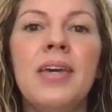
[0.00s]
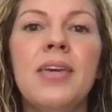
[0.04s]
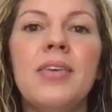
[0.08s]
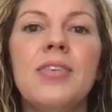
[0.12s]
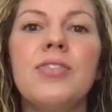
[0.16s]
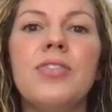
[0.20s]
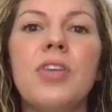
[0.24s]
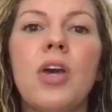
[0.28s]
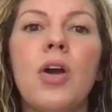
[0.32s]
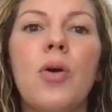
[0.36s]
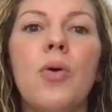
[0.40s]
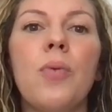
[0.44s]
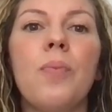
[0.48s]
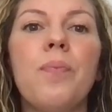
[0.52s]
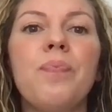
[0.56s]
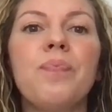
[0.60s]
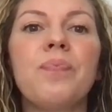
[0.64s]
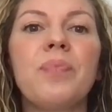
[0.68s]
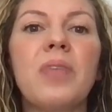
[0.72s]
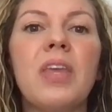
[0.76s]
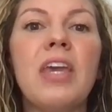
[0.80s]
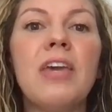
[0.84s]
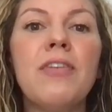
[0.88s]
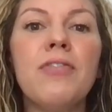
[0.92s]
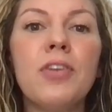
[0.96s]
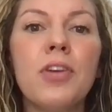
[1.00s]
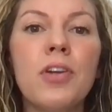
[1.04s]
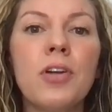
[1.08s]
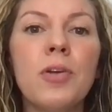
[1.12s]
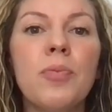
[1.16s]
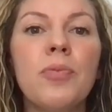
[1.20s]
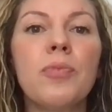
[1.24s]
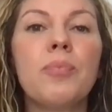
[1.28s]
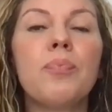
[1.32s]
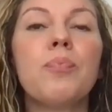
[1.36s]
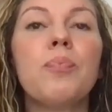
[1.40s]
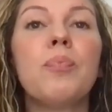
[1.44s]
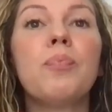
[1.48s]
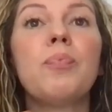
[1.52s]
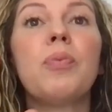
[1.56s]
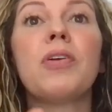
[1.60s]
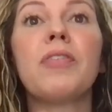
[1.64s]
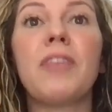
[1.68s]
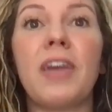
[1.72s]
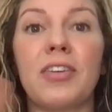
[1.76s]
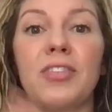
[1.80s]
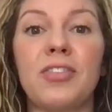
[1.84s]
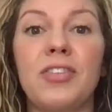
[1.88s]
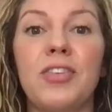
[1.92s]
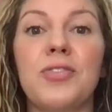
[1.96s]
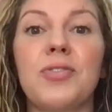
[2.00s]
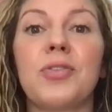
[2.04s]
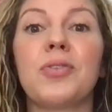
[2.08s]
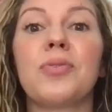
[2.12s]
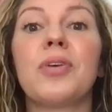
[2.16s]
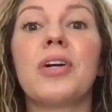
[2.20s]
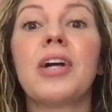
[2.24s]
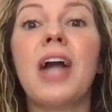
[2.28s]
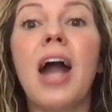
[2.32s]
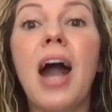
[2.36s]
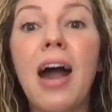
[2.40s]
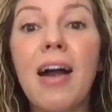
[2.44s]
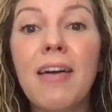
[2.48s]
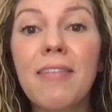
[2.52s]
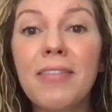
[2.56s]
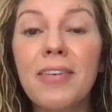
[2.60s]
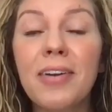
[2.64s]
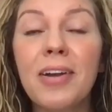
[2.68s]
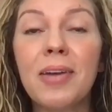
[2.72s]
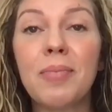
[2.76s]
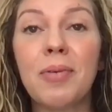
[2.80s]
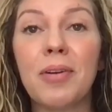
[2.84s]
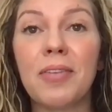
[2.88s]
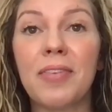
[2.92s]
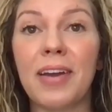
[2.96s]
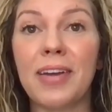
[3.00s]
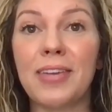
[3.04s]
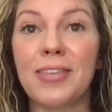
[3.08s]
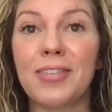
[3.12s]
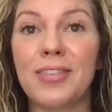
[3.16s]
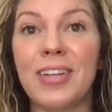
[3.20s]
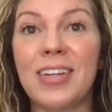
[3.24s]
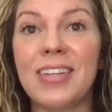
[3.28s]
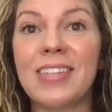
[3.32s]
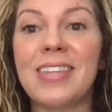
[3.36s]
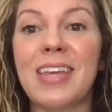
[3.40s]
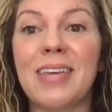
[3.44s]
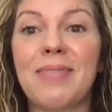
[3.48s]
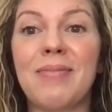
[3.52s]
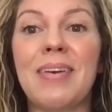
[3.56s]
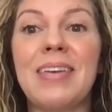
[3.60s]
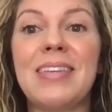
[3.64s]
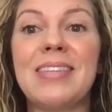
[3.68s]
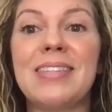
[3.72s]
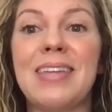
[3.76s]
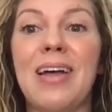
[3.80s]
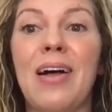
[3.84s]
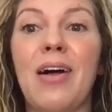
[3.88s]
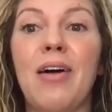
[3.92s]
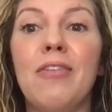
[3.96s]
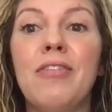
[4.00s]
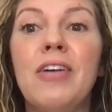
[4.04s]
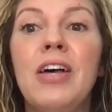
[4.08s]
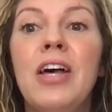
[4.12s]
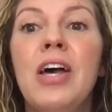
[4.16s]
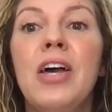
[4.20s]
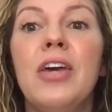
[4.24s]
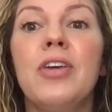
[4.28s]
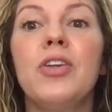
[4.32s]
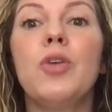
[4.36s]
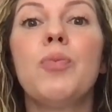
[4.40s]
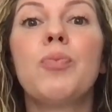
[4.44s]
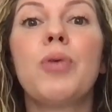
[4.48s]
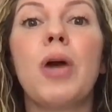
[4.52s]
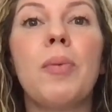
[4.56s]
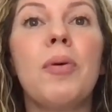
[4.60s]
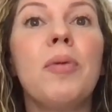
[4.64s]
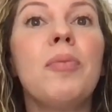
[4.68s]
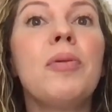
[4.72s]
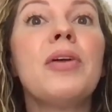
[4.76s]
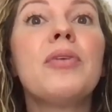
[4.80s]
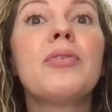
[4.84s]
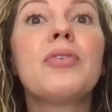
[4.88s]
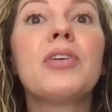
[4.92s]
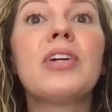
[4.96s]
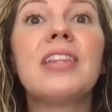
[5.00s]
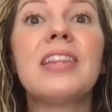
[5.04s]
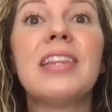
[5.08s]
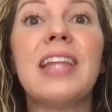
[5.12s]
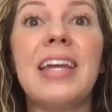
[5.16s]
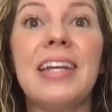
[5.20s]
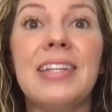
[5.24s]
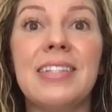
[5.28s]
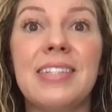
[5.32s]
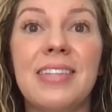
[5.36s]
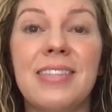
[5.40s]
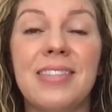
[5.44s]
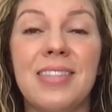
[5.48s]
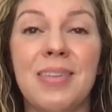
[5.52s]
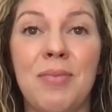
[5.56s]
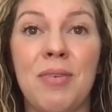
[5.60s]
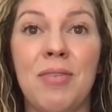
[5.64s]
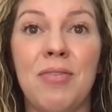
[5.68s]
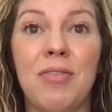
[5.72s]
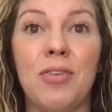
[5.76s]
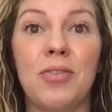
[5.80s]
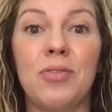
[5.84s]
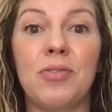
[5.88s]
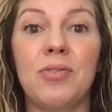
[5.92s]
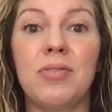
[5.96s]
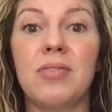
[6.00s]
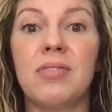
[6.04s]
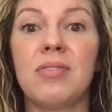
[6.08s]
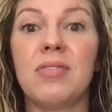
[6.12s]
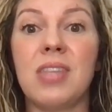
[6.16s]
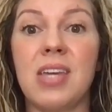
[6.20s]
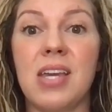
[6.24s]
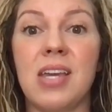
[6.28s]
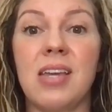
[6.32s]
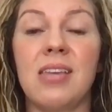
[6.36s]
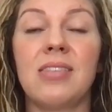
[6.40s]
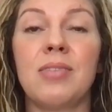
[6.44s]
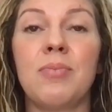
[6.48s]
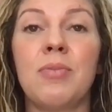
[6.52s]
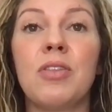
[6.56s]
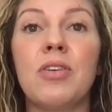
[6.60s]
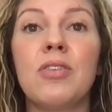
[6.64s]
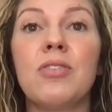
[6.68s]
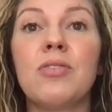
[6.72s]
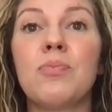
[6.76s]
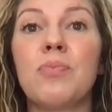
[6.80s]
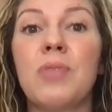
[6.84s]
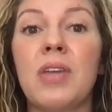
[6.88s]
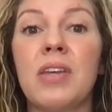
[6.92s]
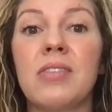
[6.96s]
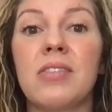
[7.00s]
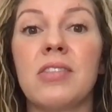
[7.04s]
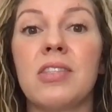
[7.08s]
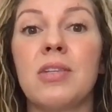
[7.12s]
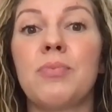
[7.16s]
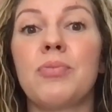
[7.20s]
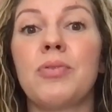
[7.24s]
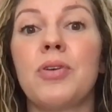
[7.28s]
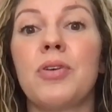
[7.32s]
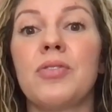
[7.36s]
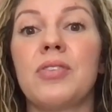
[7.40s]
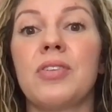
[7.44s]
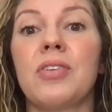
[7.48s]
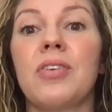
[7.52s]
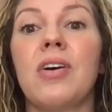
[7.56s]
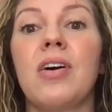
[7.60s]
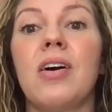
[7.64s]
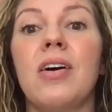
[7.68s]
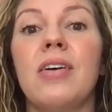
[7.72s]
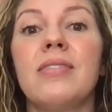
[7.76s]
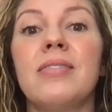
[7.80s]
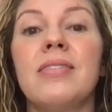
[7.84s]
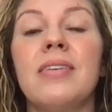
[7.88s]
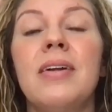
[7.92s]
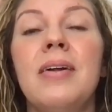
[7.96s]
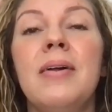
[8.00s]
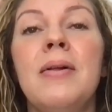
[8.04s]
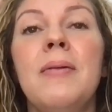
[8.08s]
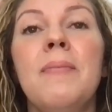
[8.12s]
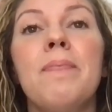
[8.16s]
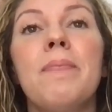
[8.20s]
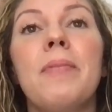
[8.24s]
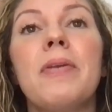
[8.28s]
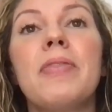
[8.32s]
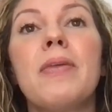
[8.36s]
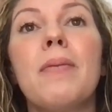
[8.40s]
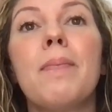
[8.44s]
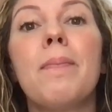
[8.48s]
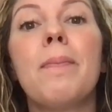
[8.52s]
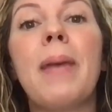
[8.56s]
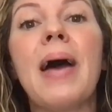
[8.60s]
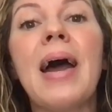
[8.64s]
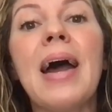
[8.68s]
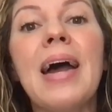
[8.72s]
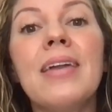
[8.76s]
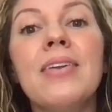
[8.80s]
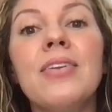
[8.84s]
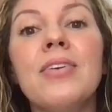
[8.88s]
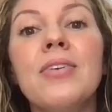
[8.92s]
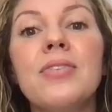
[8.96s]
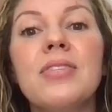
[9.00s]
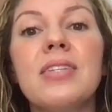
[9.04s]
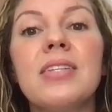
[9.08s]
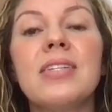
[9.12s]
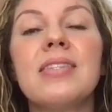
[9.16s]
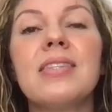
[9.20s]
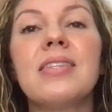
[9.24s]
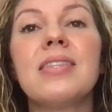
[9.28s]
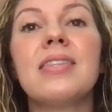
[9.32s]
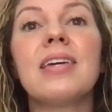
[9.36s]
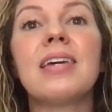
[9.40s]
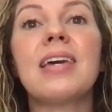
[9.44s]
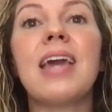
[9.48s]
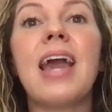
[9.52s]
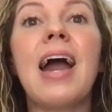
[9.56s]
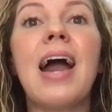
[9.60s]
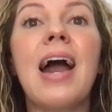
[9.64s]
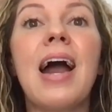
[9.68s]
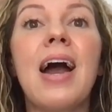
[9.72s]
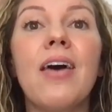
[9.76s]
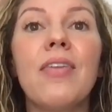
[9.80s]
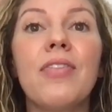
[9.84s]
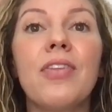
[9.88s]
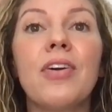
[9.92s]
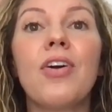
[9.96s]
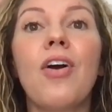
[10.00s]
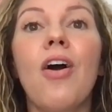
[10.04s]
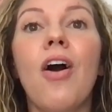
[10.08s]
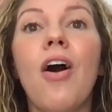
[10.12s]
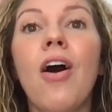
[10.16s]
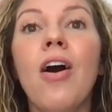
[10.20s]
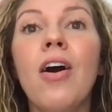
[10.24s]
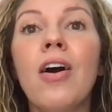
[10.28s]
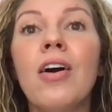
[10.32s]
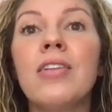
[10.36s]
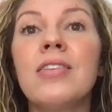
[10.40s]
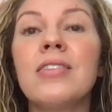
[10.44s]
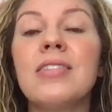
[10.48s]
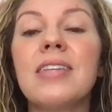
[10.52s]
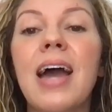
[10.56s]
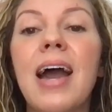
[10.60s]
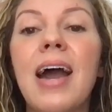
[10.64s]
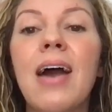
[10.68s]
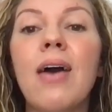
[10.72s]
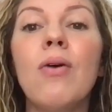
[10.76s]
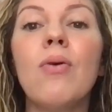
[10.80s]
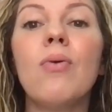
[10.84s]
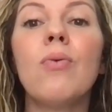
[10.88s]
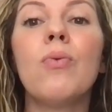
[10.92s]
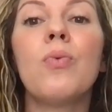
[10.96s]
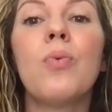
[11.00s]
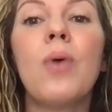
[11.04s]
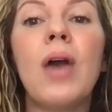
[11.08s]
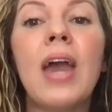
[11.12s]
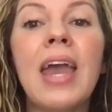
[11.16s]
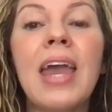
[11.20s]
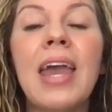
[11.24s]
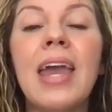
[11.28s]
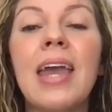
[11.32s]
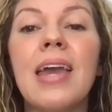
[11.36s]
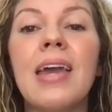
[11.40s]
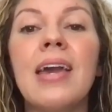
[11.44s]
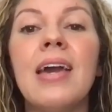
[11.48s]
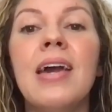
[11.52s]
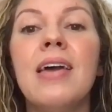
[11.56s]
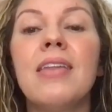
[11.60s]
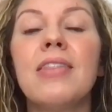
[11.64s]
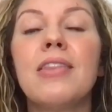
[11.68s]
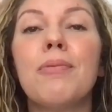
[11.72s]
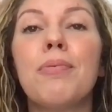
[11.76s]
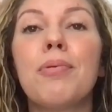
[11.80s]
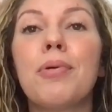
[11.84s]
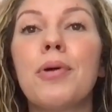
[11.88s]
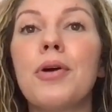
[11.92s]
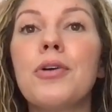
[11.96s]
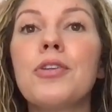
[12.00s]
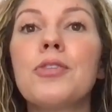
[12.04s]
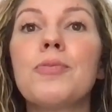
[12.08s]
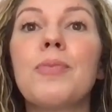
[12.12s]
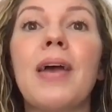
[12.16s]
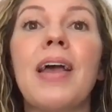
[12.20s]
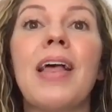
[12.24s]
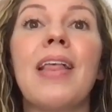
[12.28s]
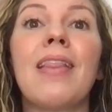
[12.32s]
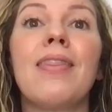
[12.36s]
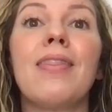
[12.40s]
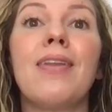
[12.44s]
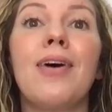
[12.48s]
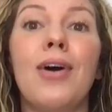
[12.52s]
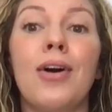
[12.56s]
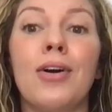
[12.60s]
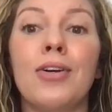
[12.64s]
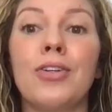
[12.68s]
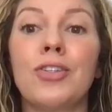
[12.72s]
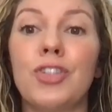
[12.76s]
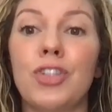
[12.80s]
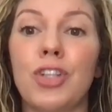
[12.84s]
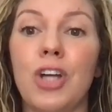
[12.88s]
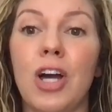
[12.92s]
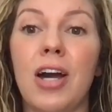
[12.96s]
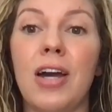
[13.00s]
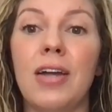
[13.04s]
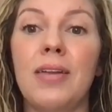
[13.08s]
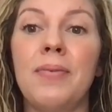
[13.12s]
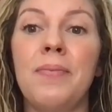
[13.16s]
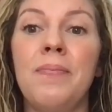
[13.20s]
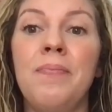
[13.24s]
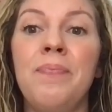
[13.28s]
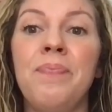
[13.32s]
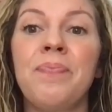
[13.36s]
So if you're perfectionist or recovering perfectionist like myself, you probably relate to some of those things on the pros and cons. But the bad news is the cons outweigh the pros by a long shot.